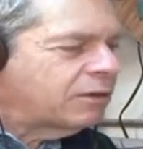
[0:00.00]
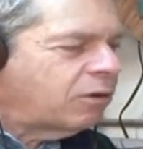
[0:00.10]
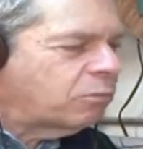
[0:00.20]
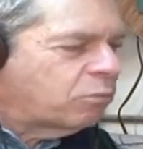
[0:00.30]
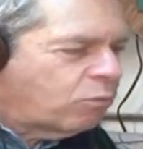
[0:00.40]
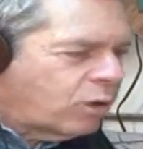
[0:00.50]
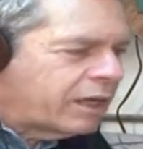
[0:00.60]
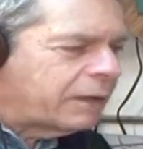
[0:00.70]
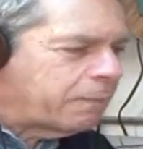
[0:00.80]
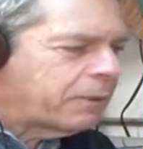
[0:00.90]

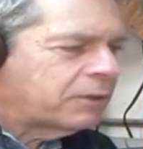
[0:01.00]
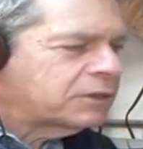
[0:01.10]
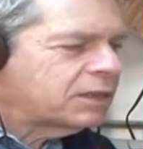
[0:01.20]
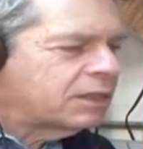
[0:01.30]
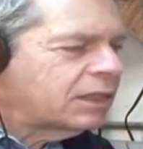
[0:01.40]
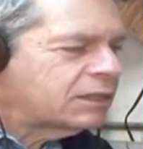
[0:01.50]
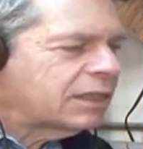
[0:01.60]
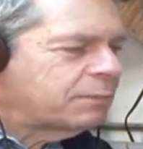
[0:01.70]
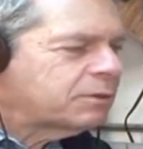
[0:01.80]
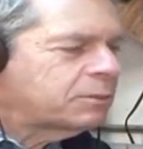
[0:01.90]
One person is
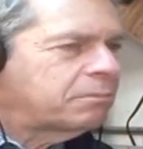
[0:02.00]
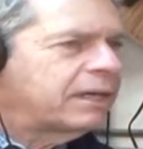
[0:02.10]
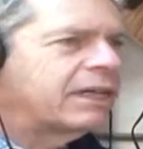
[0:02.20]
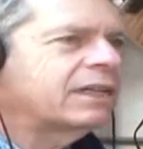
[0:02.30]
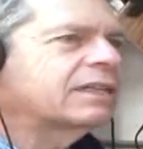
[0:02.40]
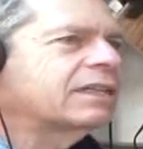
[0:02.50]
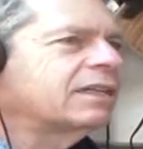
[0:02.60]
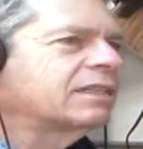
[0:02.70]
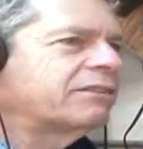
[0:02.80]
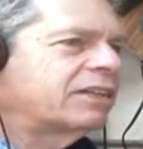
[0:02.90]
able to make
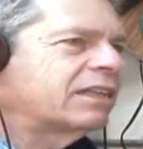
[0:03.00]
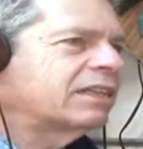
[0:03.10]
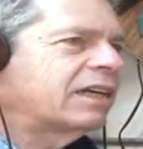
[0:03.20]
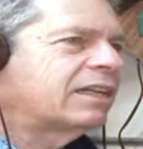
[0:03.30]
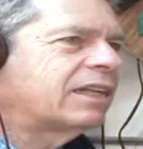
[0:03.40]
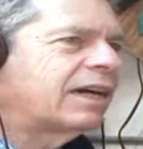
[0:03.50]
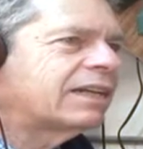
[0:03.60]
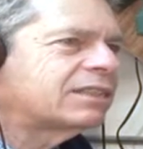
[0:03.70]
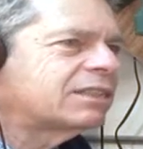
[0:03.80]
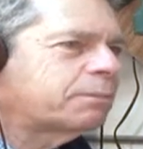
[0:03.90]
a living, and
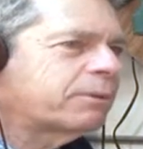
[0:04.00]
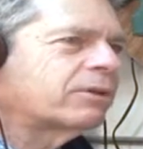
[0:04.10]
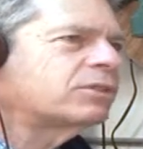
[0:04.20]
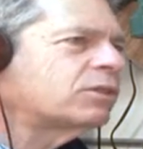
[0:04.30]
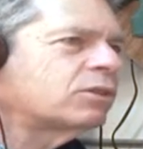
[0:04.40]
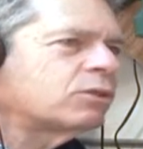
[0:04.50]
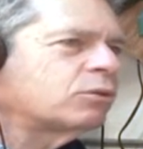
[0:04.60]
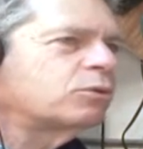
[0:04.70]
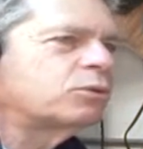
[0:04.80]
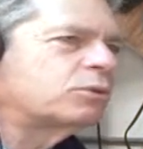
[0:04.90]
that is the person
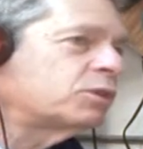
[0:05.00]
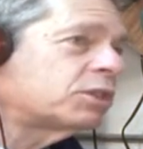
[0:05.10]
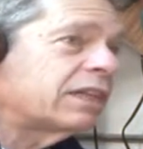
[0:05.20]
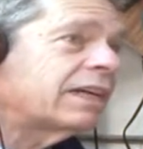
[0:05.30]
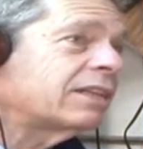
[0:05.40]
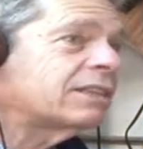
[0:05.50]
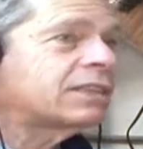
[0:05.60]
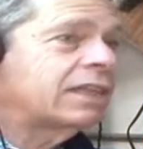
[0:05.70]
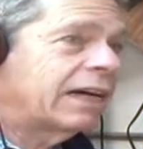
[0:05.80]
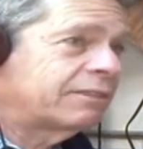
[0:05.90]
who sells
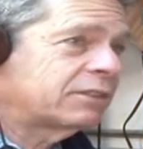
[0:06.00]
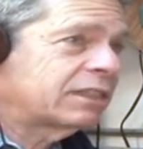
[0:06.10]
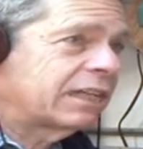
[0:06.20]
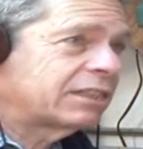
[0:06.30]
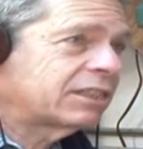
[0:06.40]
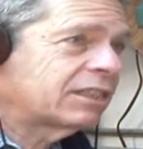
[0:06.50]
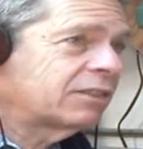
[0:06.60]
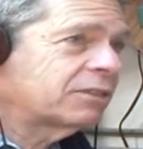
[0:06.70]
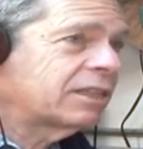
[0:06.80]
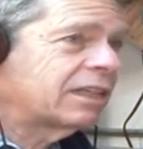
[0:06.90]
the advertising.
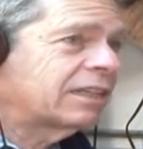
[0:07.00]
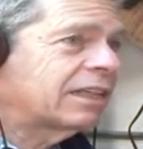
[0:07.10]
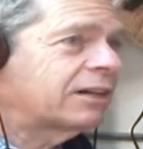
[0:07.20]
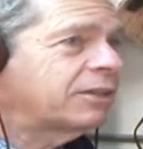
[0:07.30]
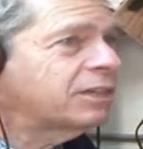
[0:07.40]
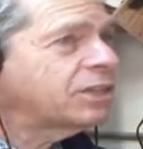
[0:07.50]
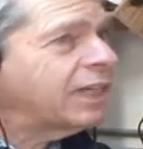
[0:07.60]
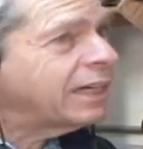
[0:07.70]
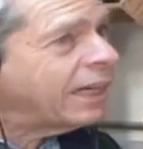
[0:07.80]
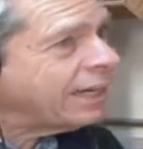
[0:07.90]
Okay, now it's
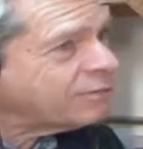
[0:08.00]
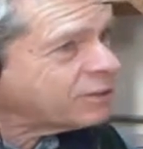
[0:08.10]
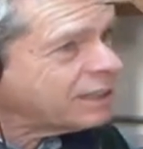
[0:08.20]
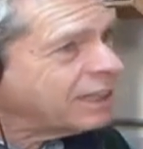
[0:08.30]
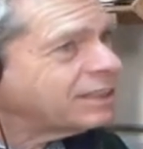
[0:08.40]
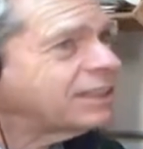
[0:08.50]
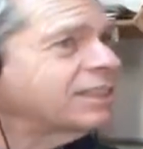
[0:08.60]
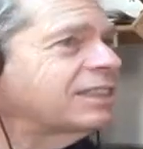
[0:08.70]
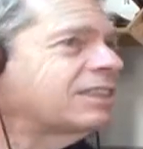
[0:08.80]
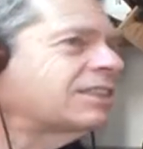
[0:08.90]
not
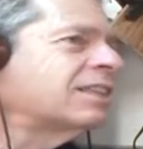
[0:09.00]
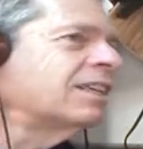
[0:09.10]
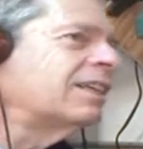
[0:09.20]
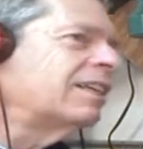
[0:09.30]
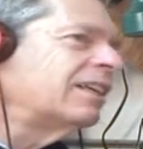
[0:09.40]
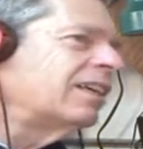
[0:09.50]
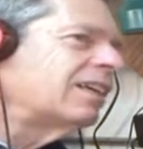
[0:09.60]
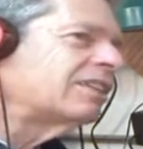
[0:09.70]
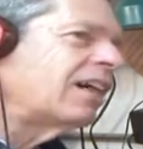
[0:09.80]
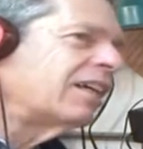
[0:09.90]
advertising; it's
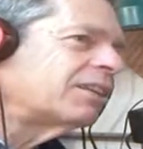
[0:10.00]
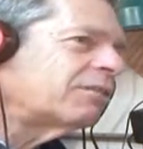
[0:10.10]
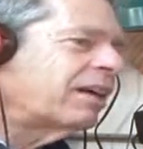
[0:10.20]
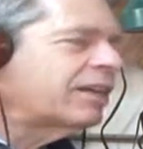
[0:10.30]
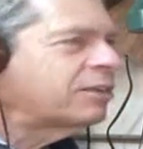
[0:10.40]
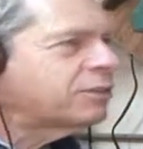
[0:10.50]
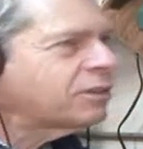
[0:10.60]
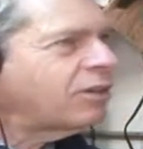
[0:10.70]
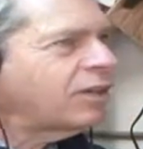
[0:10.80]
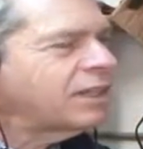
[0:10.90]
underwriting. It's underwriting, you
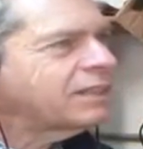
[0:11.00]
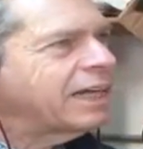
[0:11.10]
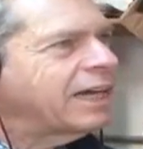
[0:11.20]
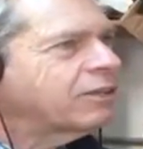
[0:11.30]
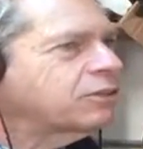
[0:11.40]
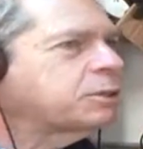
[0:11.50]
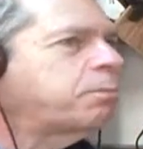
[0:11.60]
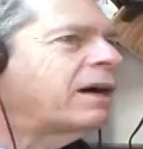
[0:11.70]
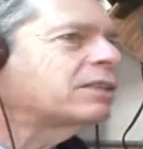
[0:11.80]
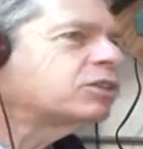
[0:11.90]
could call it that, or
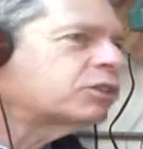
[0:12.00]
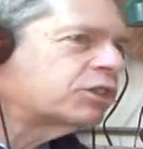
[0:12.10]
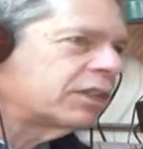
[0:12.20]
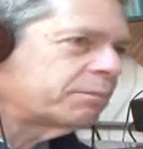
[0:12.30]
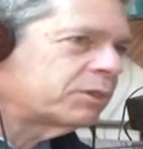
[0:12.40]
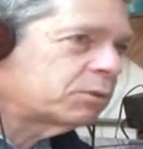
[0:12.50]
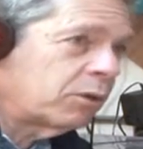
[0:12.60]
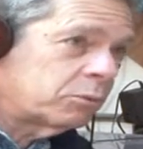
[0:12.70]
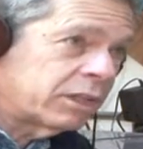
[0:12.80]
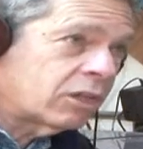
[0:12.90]
sponsorship is
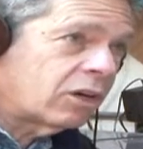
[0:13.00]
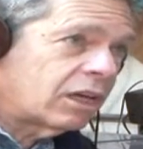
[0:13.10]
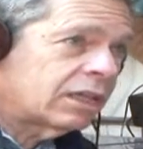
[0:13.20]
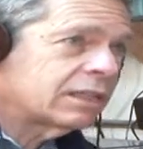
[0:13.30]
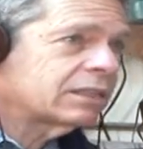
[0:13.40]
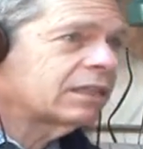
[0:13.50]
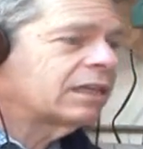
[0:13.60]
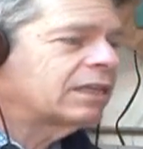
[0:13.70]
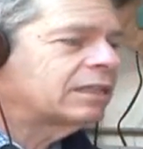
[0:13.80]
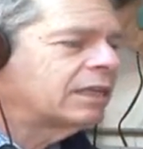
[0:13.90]
what we call it.
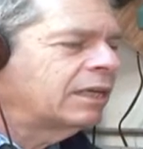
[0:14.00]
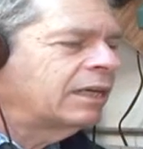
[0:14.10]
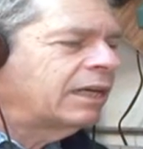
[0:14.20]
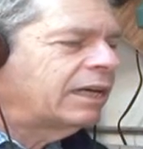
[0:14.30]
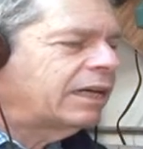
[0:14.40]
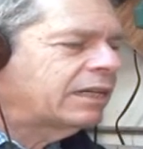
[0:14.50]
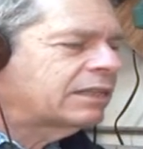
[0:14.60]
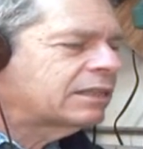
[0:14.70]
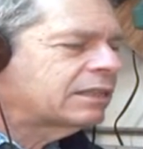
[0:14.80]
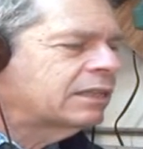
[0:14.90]
And